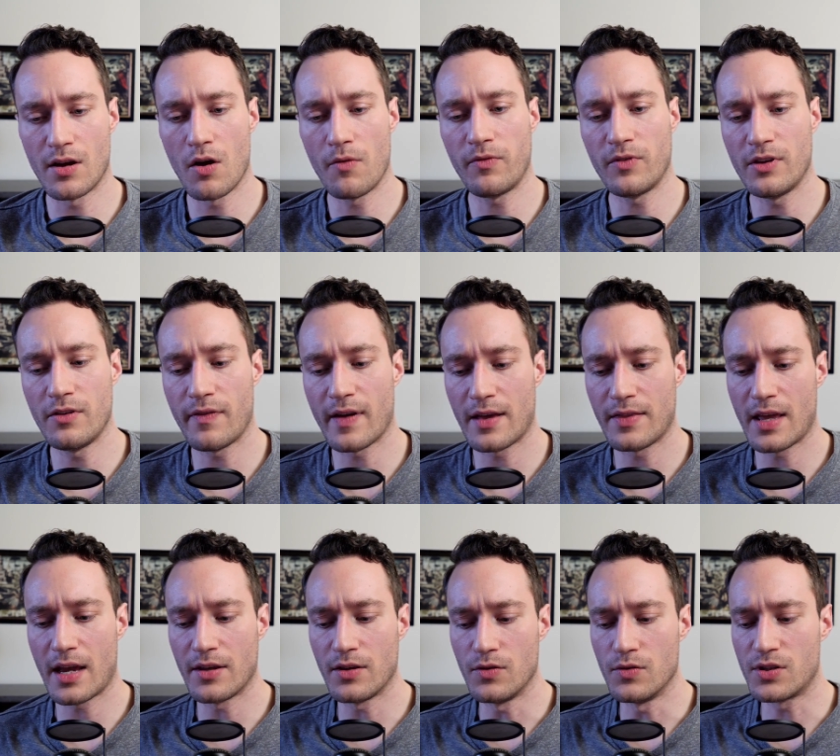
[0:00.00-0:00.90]
Hopefully you found
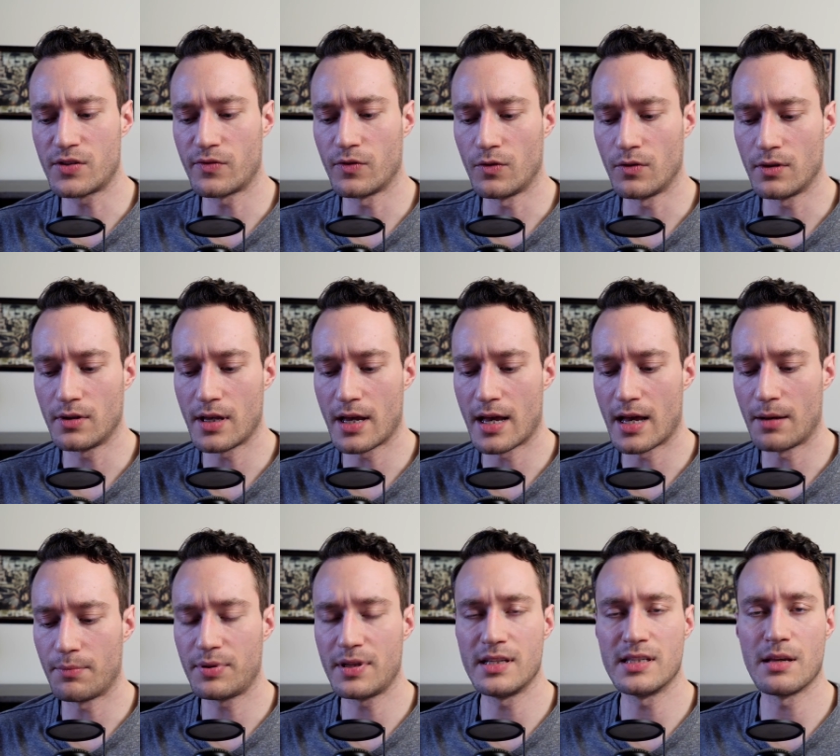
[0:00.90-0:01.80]
that useful. Uh,
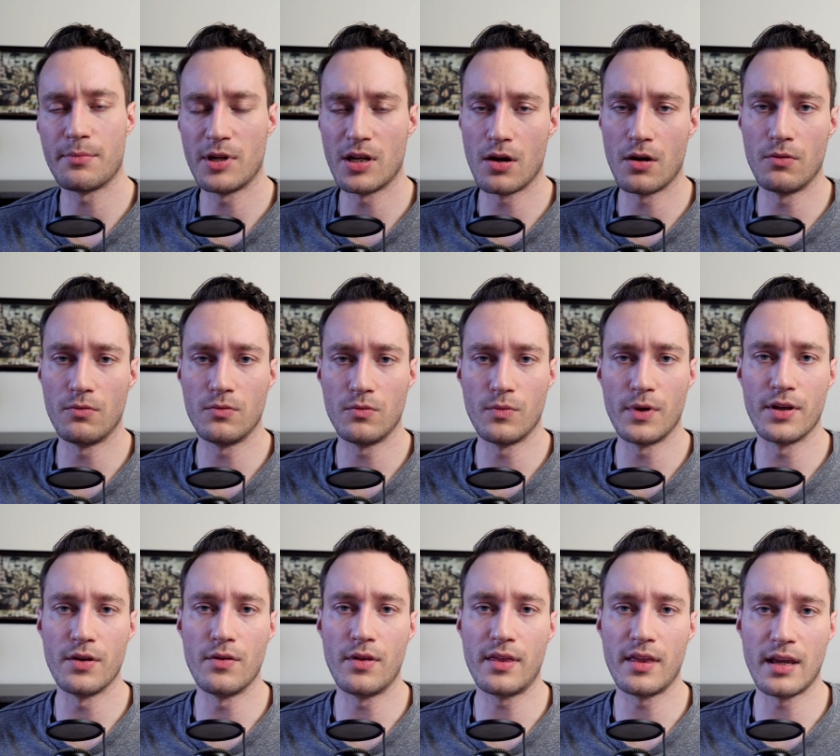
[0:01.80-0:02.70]
please let me know what
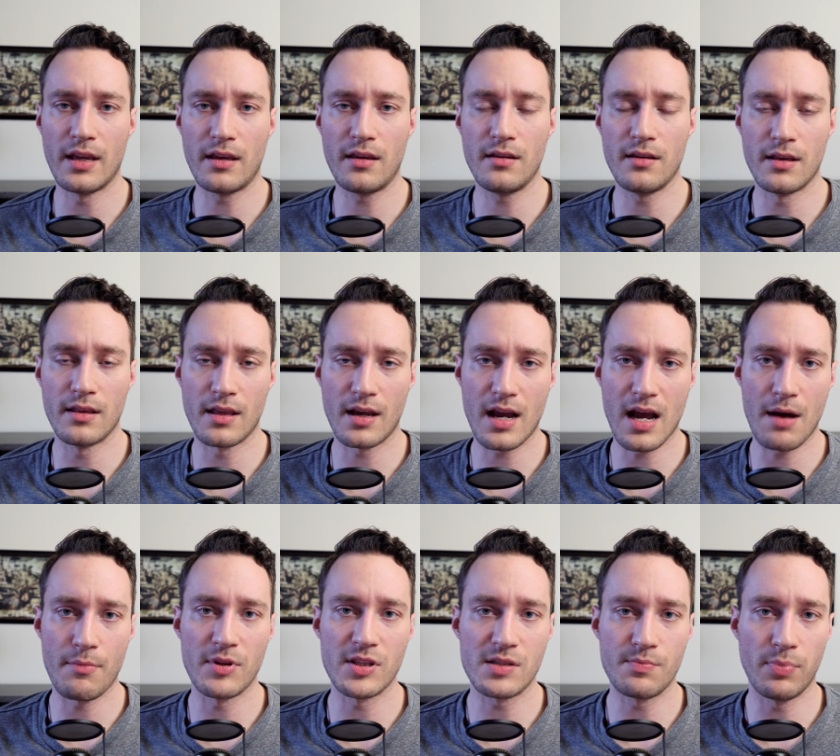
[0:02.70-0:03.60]
you think in the
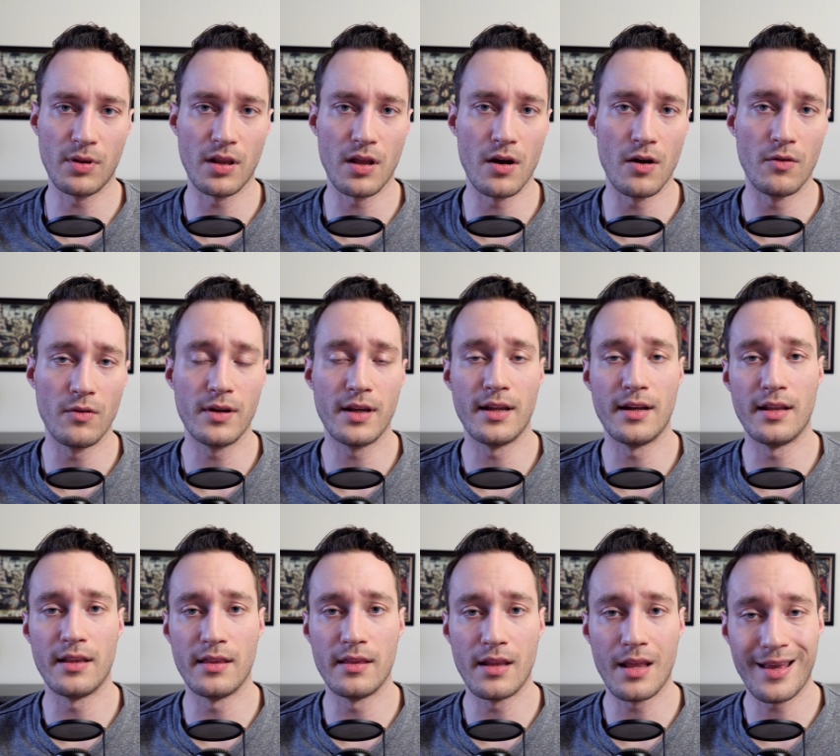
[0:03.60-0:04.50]
comments below. And
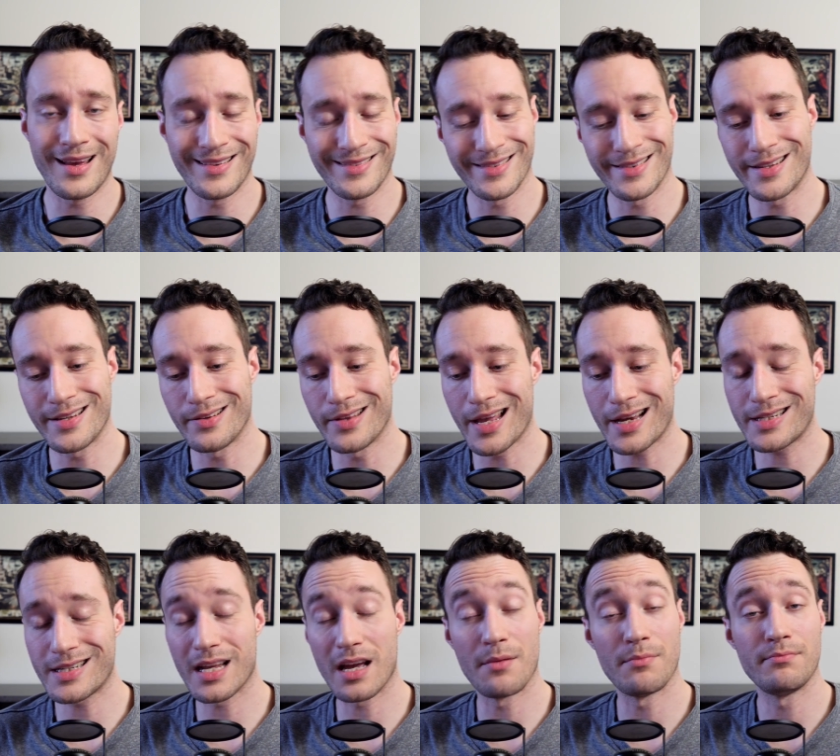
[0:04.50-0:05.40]
until
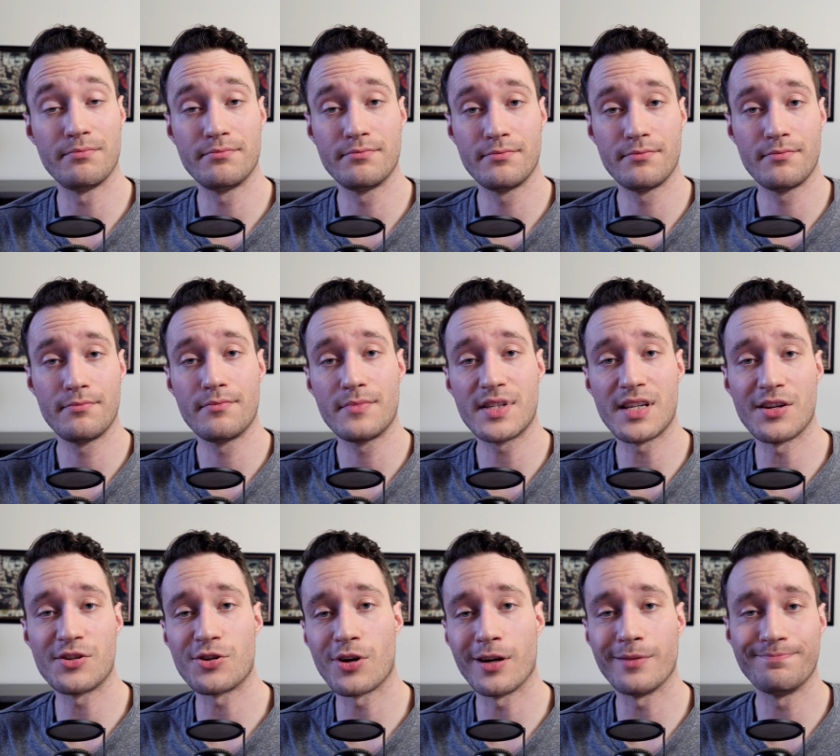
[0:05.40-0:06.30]
next time, stay
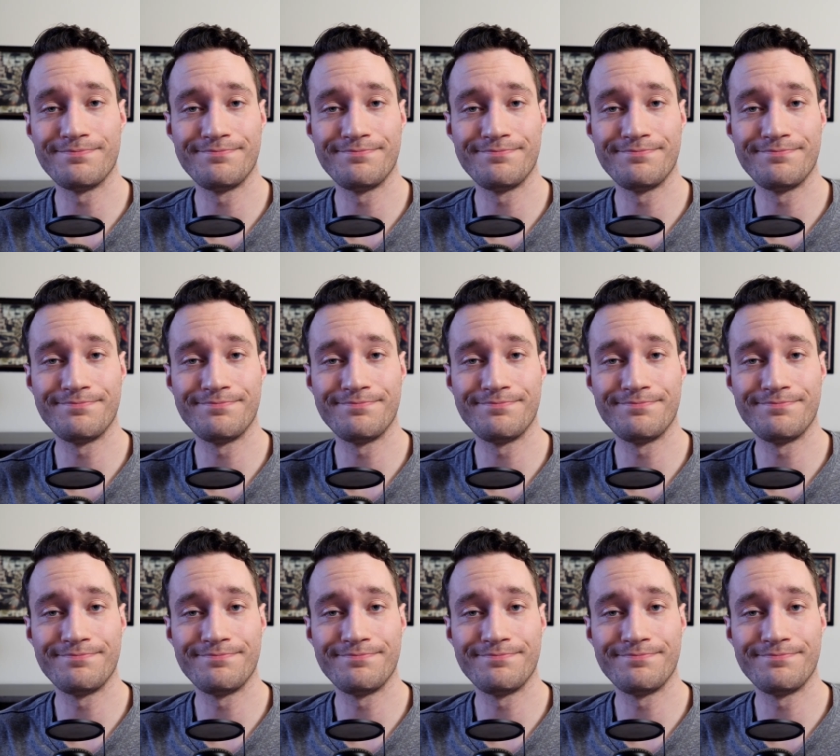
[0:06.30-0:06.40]
sharp.